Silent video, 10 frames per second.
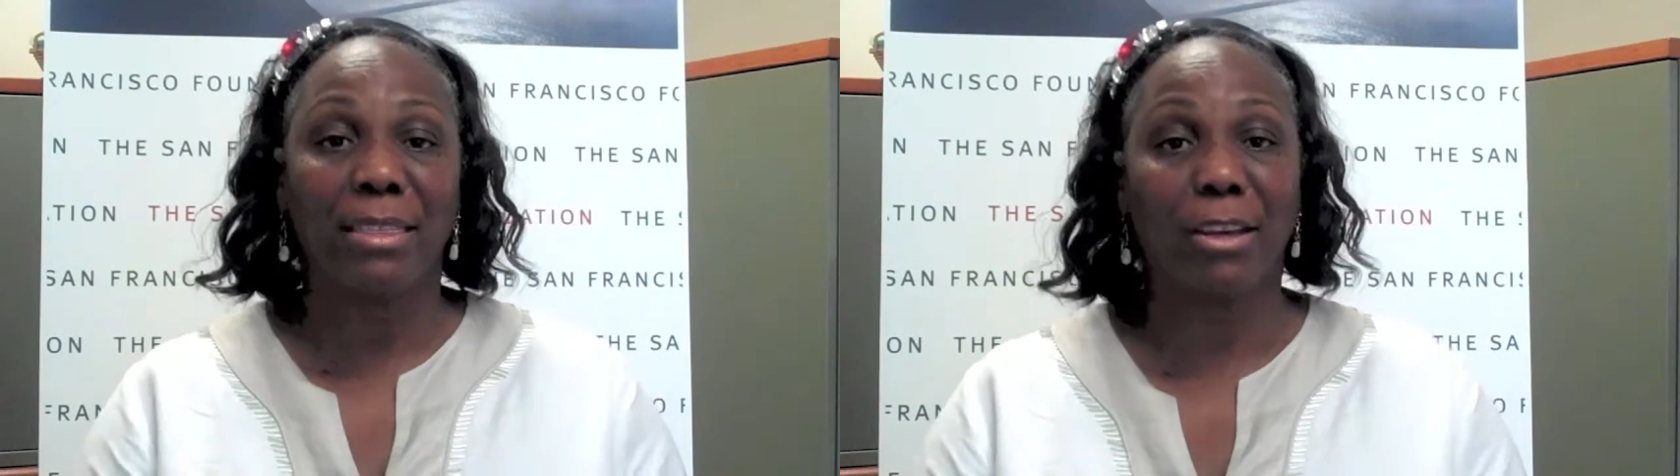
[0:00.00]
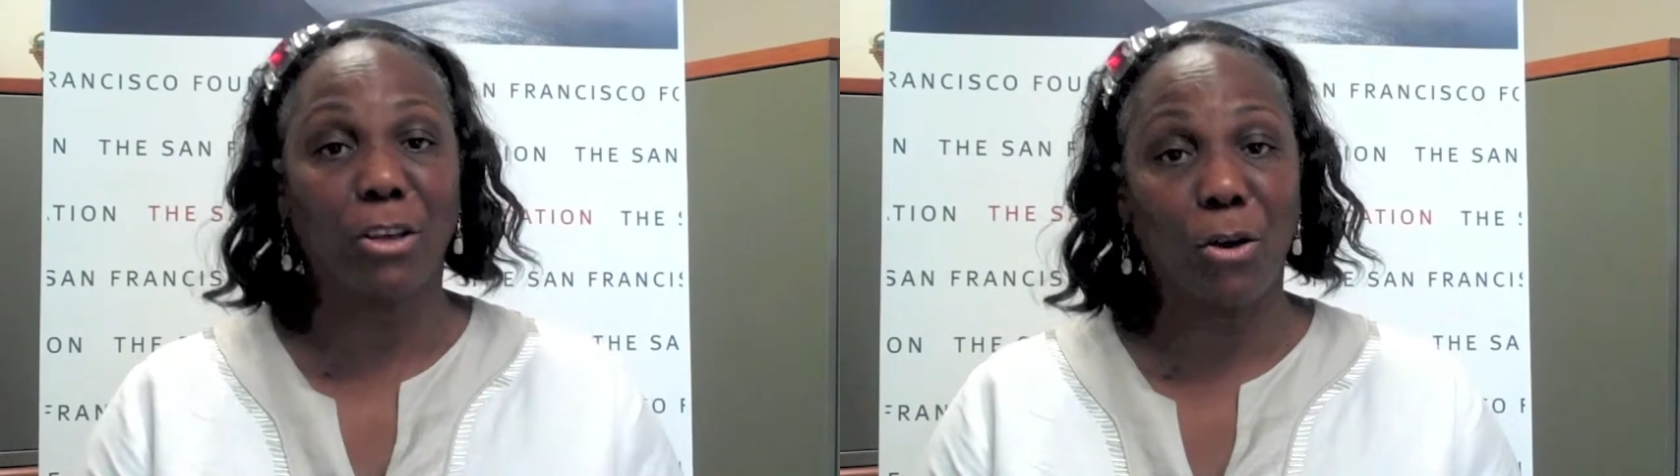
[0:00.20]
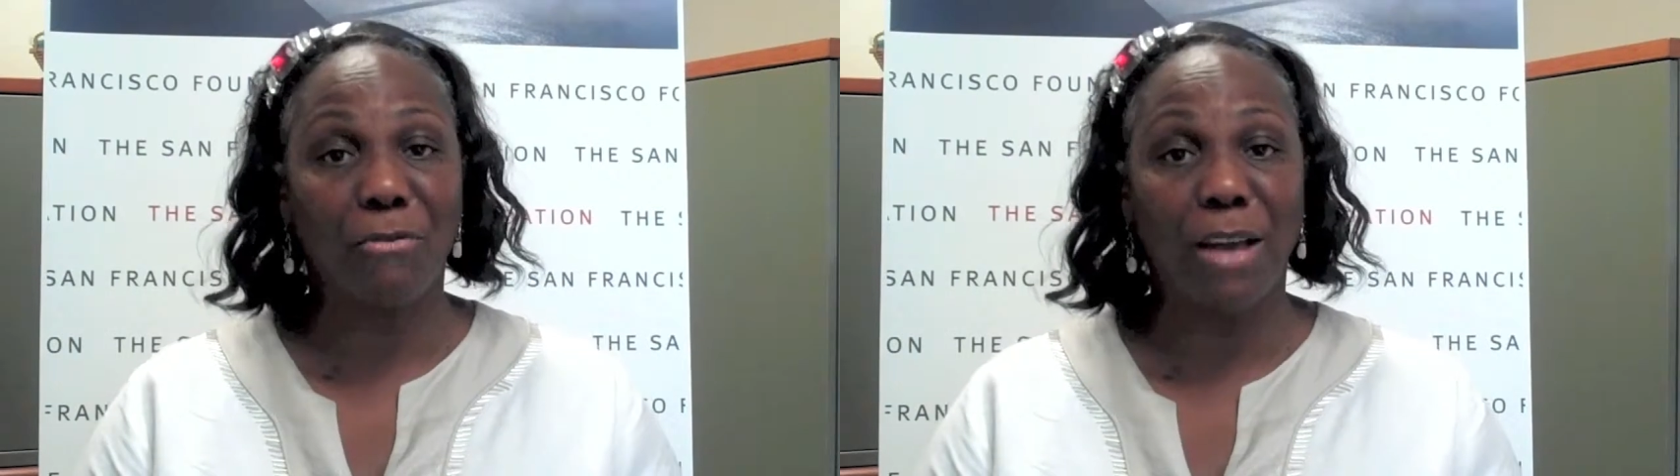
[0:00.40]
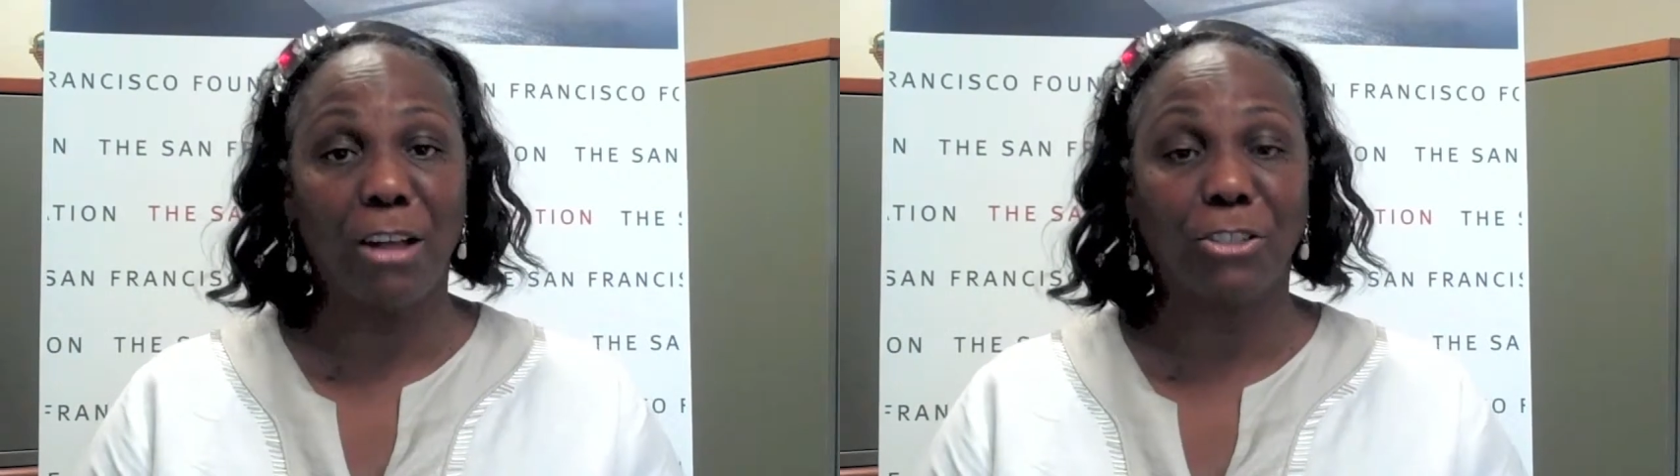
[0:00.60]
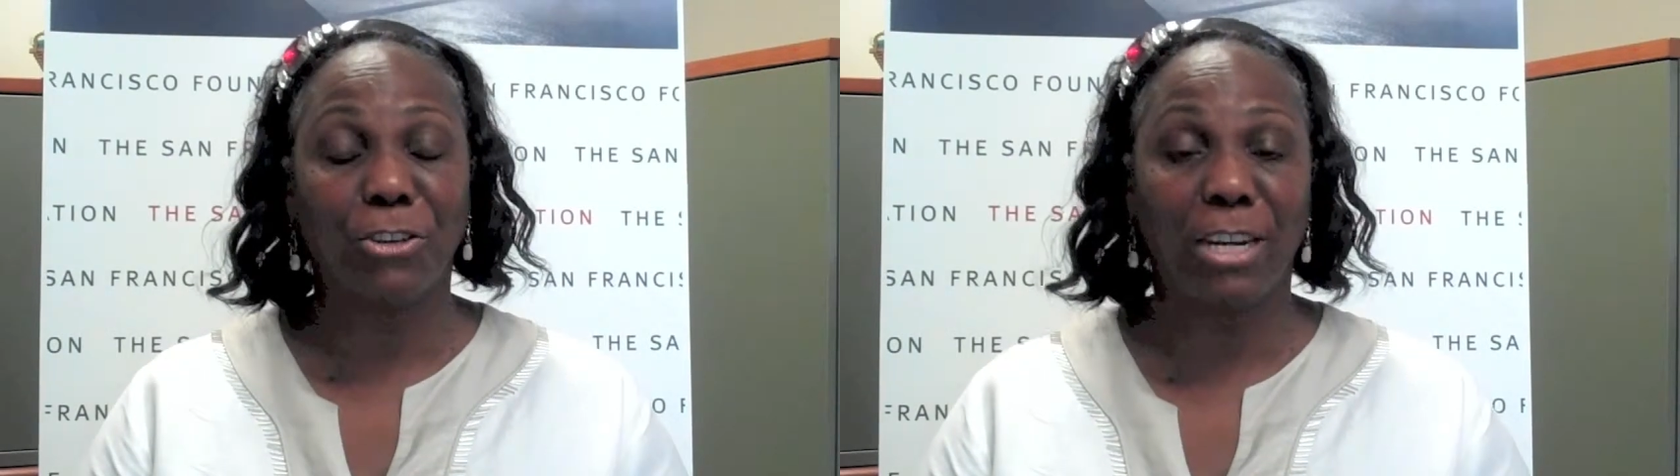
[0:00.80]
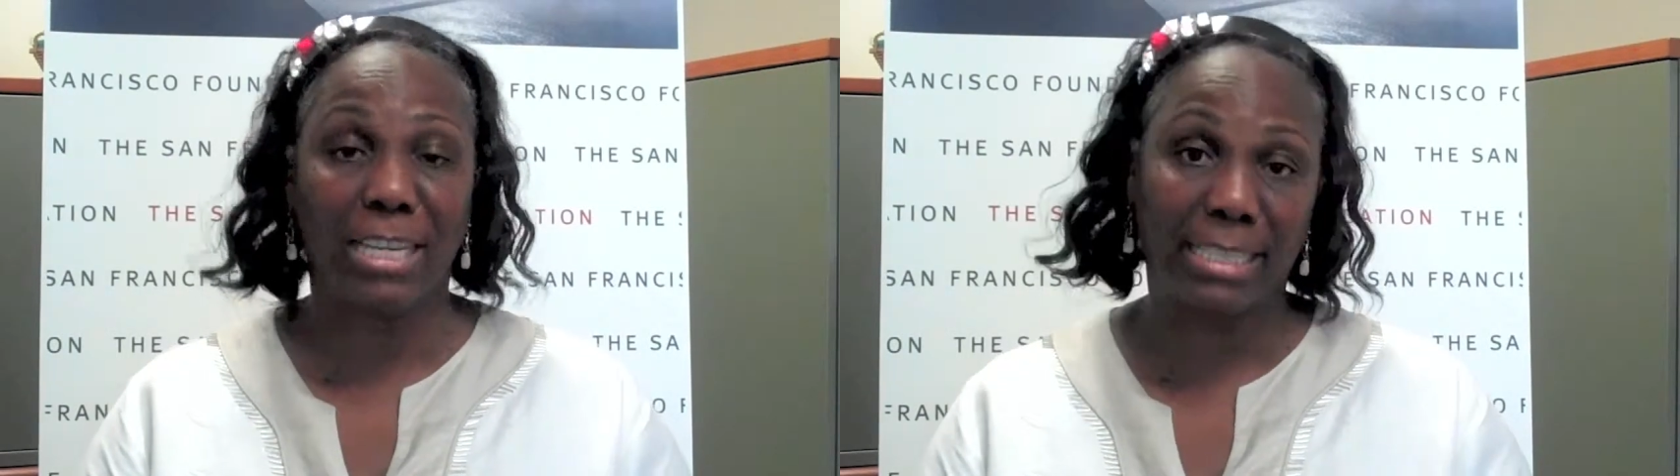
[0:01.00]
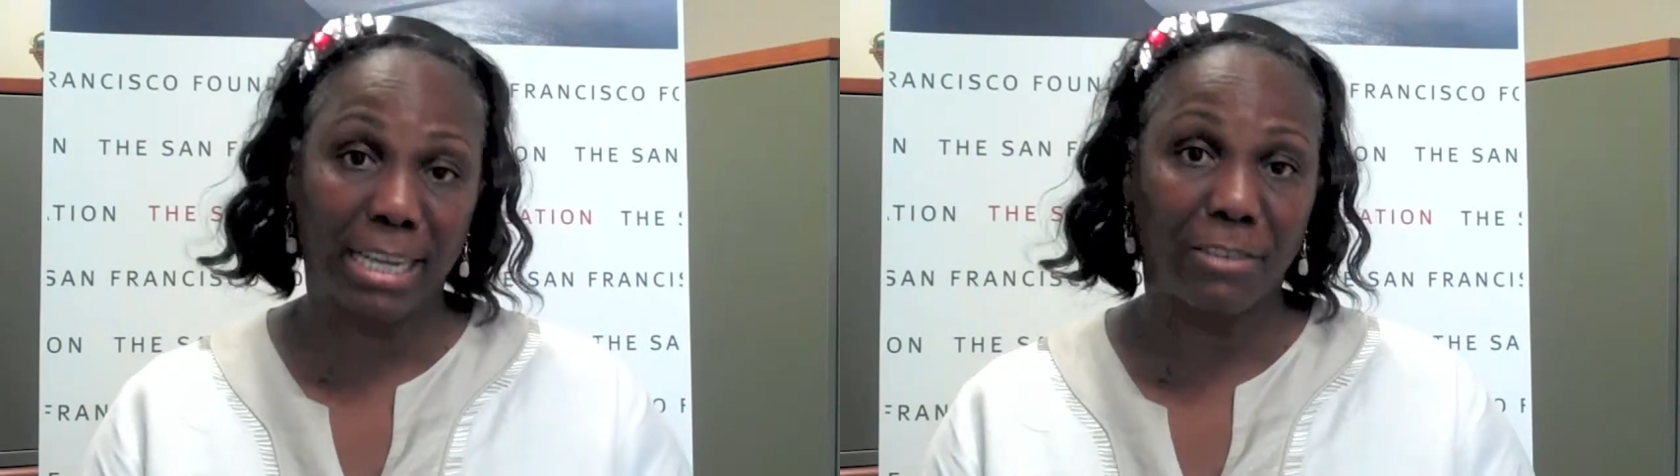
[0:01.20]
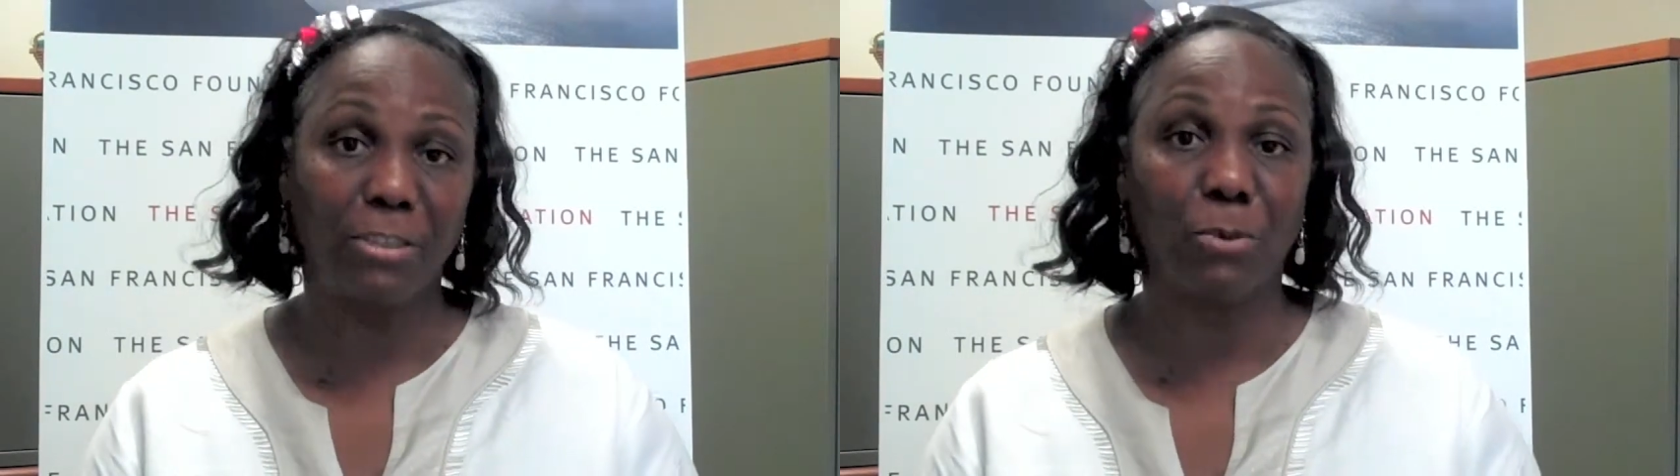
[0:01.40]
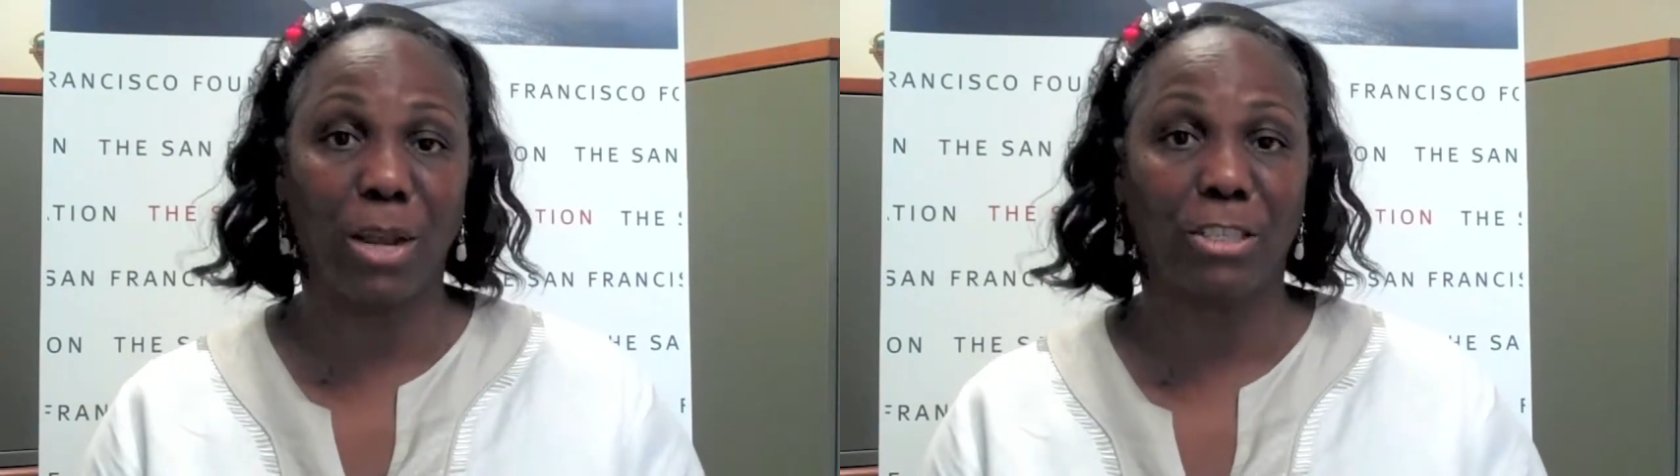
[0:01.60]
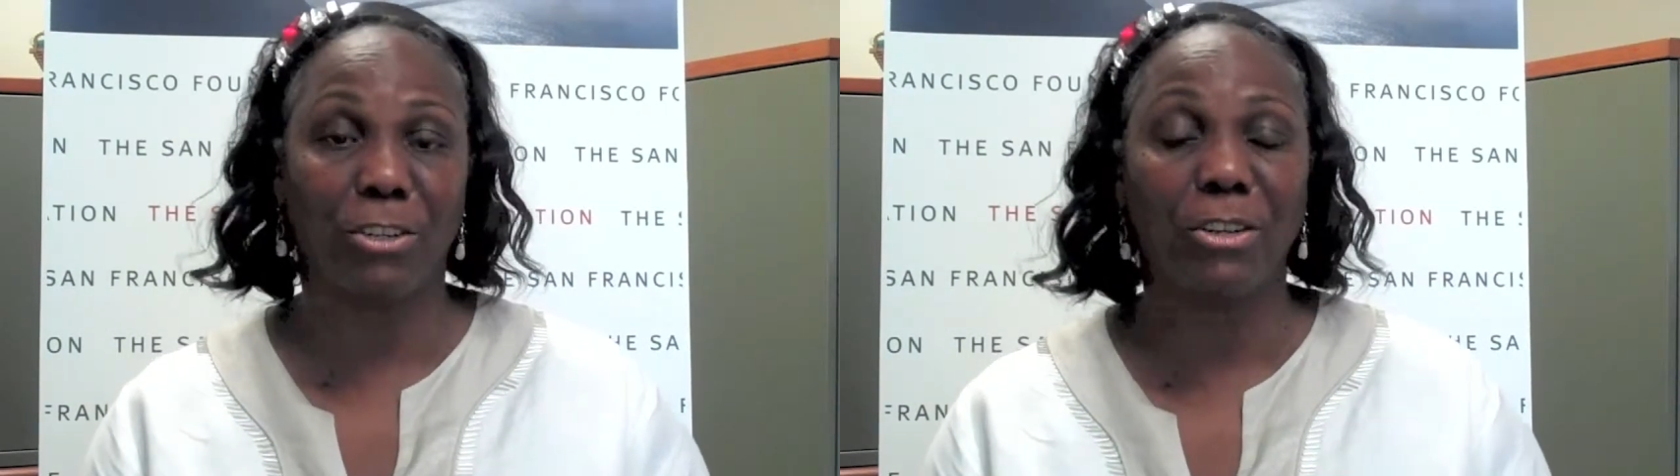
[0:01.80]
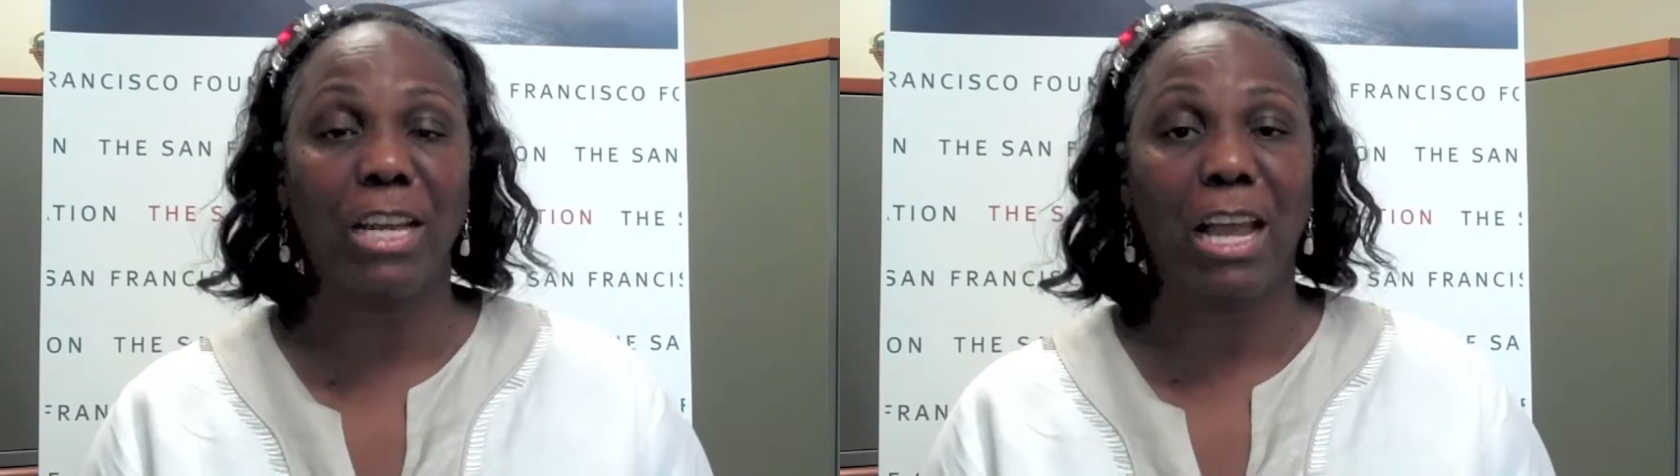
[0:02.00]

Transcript: the co-founder and executive director